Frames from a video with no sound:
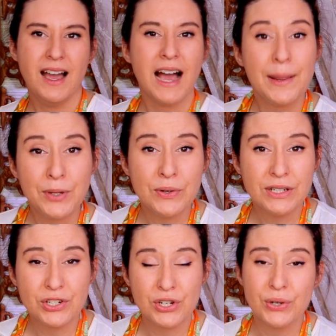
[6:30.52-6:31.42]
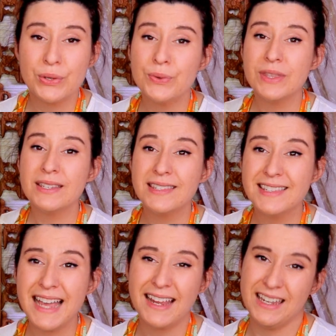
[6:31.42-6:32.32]
I'm going to show you the
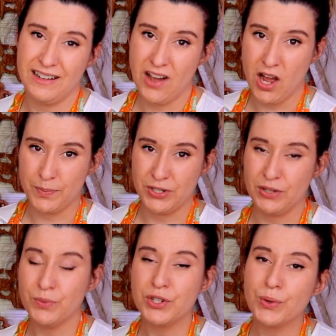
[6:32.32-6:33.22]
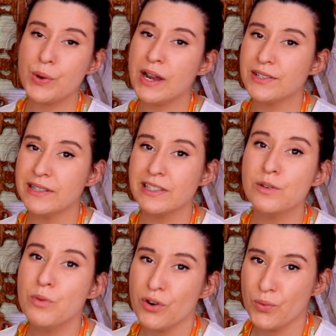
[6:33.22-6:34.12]
second option, which requires a
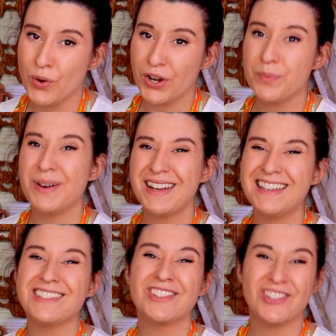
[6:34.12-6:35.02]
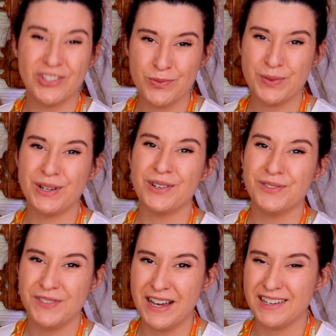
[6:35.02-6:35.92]
little more work but is super
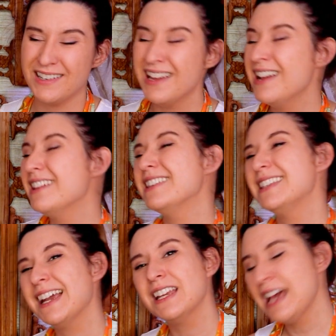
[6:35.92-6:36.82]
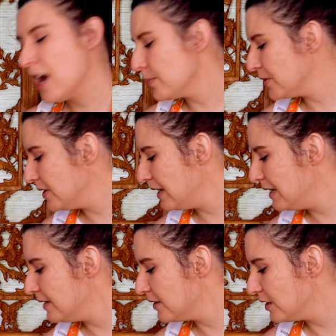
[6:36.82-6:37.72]
fun. The second option
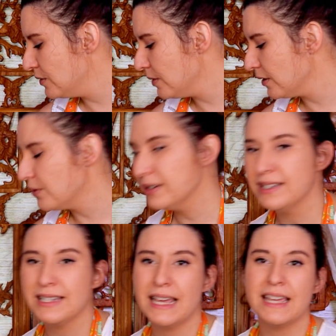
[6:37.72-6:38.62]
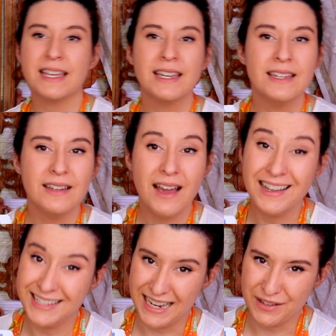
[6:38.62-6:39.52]
is you are going to take
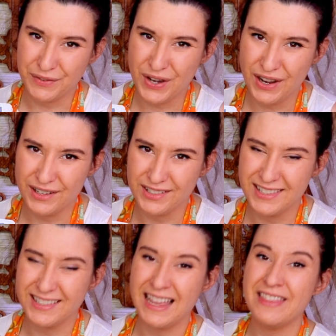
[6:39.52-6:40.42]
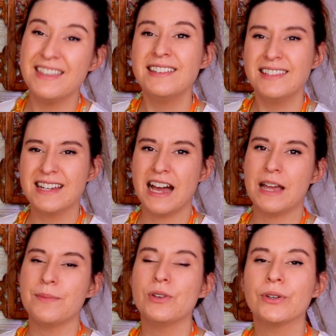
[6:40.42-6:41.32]
a deck of cards, and this
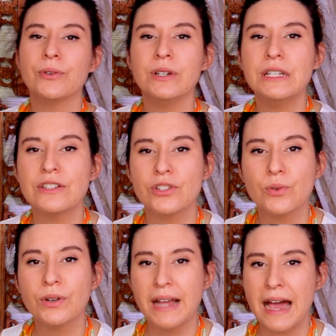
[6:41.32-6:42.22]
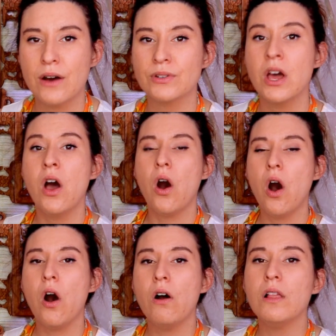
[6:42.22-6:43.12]
time you're going to sort out
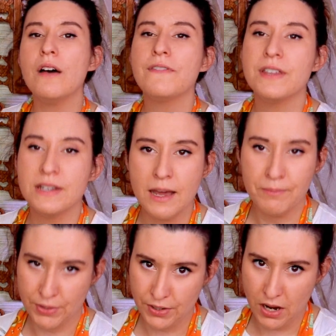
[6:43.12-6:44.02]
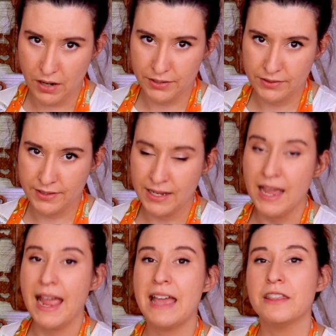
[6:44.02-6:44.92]
all of the number cards
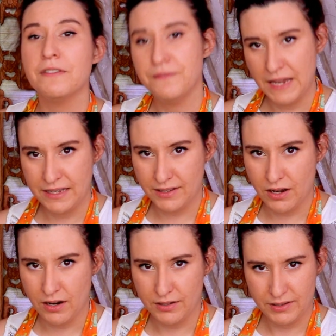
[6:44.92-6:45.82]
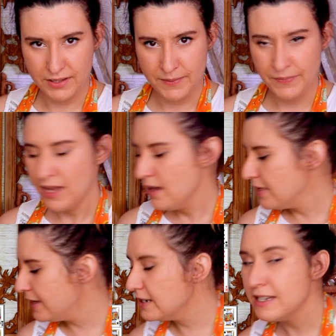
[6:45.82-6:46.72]
and the face cards.
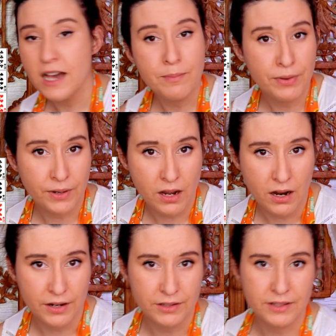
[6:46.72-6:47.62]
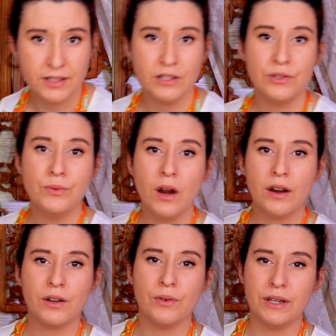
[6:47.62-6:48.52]
The number cards you
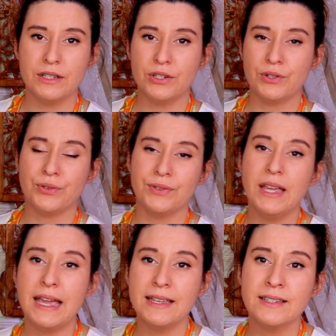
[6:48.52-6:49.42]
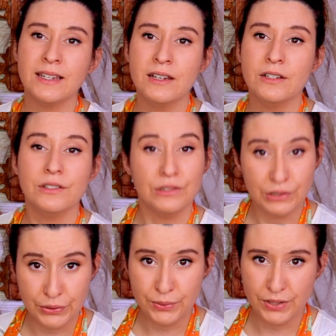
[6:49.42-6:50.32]
are going to create
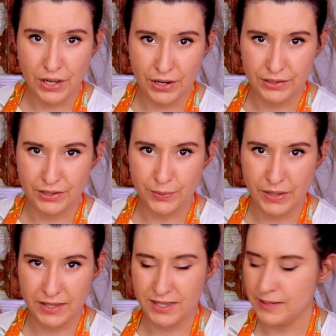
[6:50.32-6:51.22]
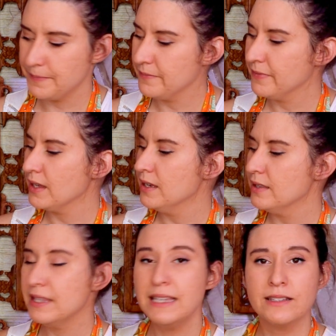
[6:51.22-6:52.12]
loot cards with.
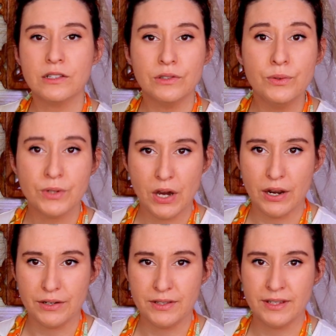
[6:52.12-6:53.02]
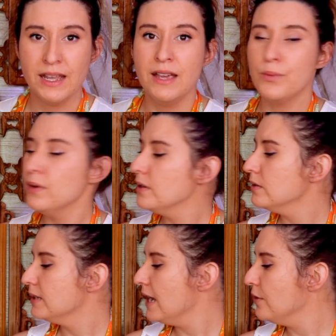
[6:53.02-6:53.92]
These loot cards
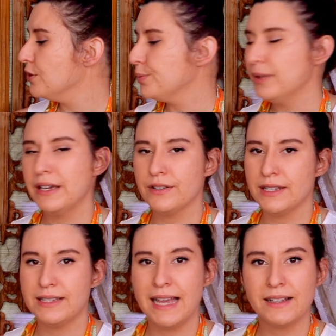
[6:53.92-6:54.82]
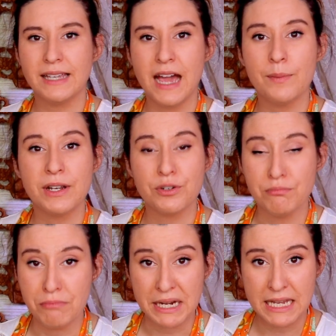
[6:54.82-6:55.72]
will tell your players exactly how much
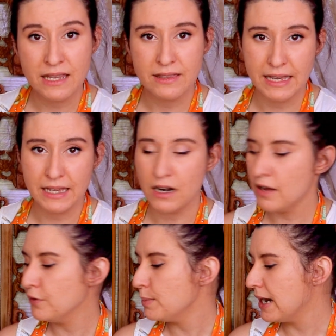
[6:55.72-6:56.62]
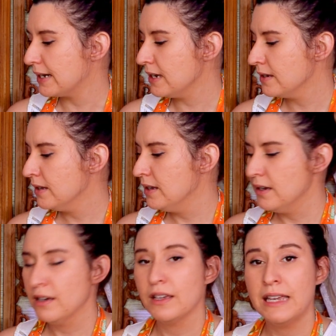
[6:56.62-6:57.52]
money they get off a body,
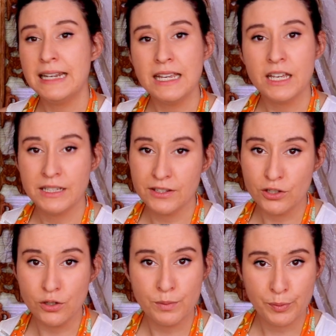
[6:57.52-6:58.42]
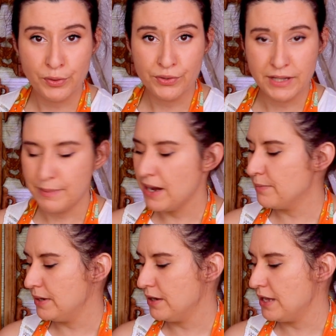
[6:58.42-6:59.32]
any consumables that
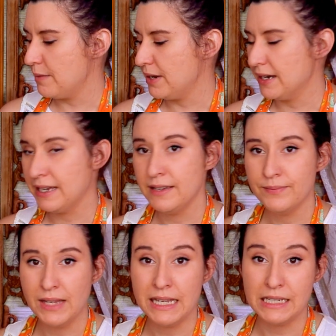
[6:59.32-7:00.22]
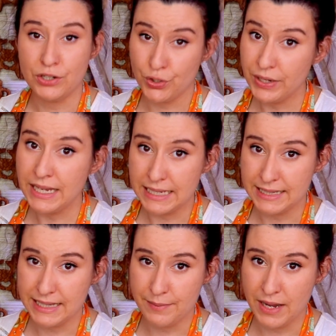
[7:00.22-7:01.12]
might be on that body, any
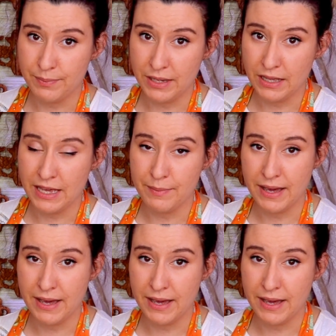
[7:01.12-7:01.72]
trinkets that might be on that